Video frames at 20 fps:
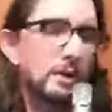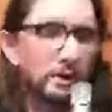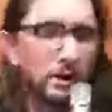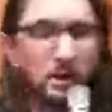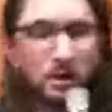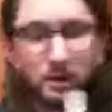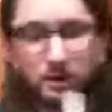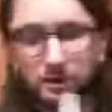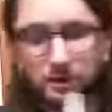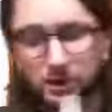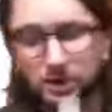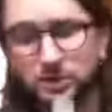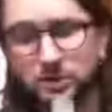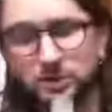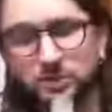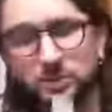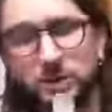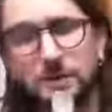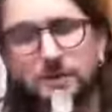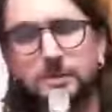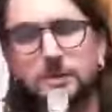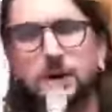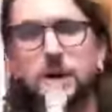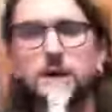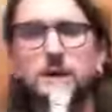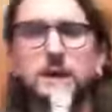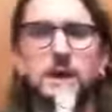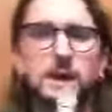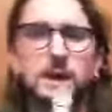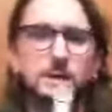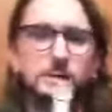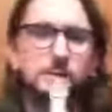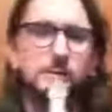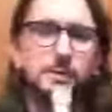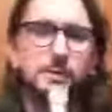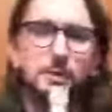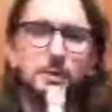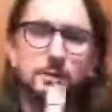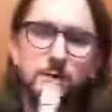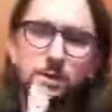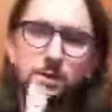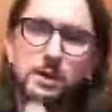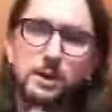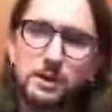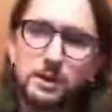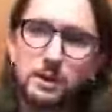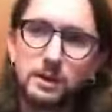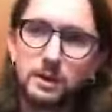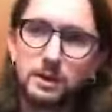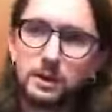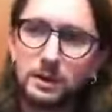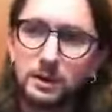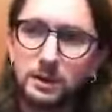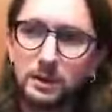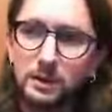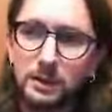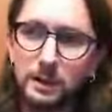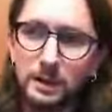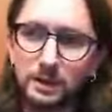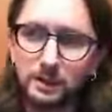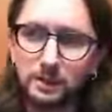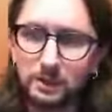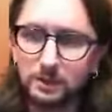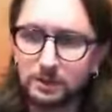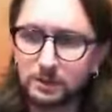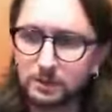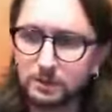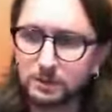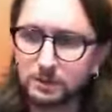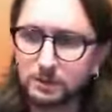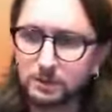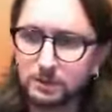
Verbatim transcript: on our, on our church's website, yeah. So, yes.